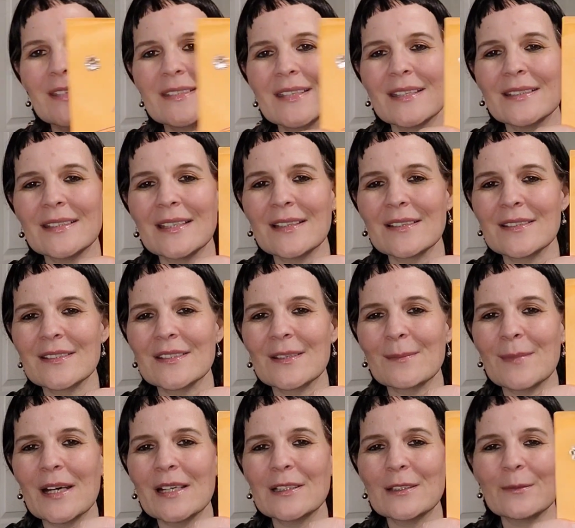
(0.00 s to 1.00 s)
I sent out
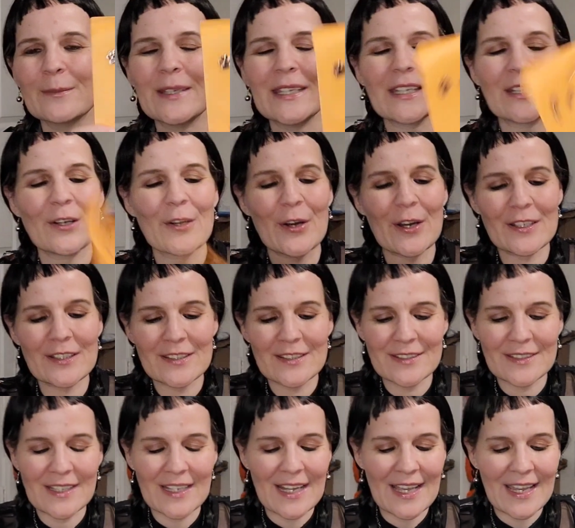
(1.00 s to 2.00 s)
some Halloween
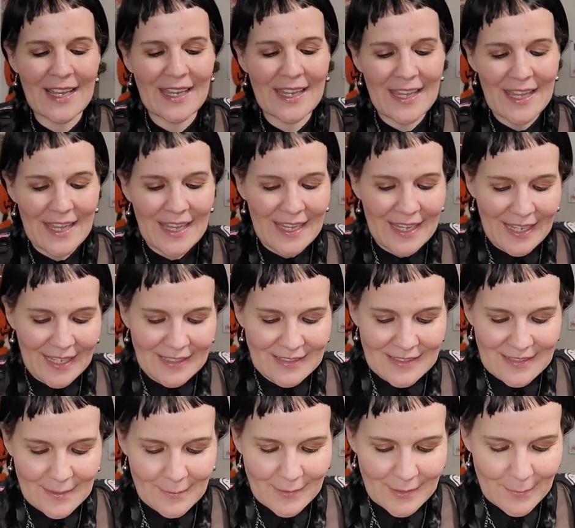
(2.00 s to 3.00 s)
cards today. And
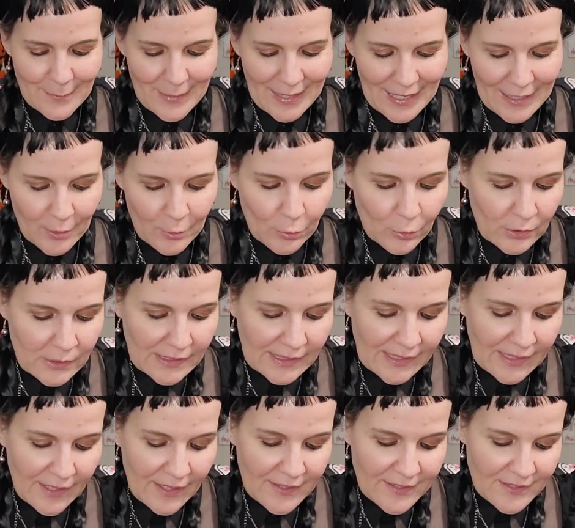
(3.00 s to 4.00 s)
some of them had
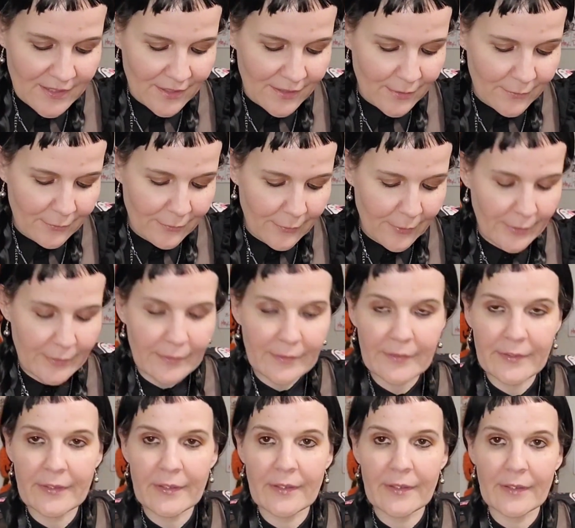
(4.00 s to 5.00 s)
googly eyes on the
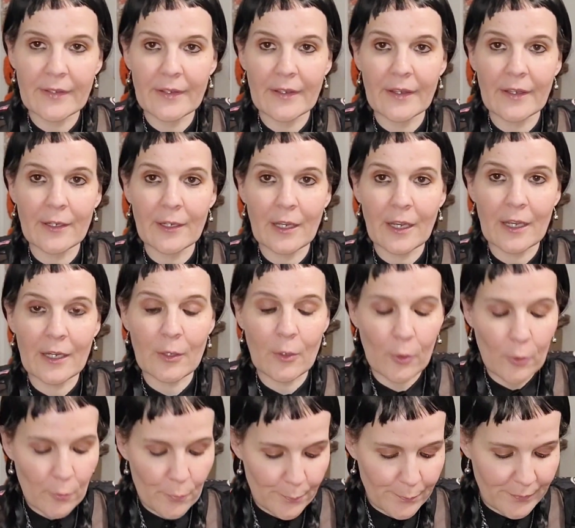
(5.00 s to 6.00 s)
front. I
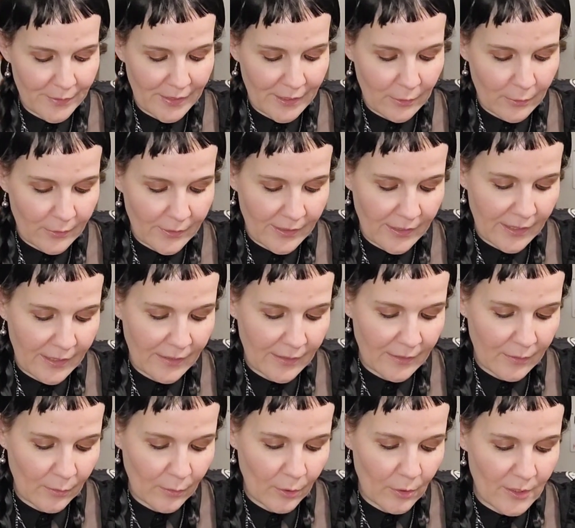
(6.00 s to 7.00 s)
hope they don't
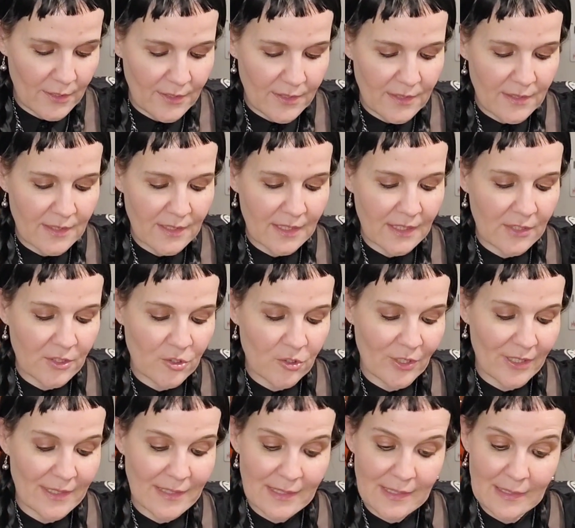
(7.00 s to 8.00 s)
get lost in
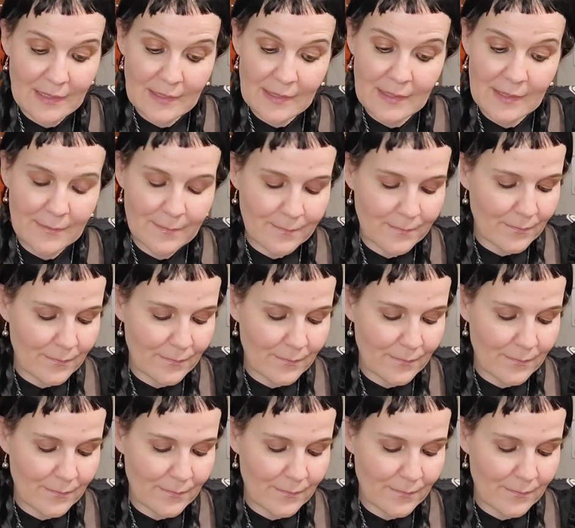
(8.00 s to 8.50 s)
transit.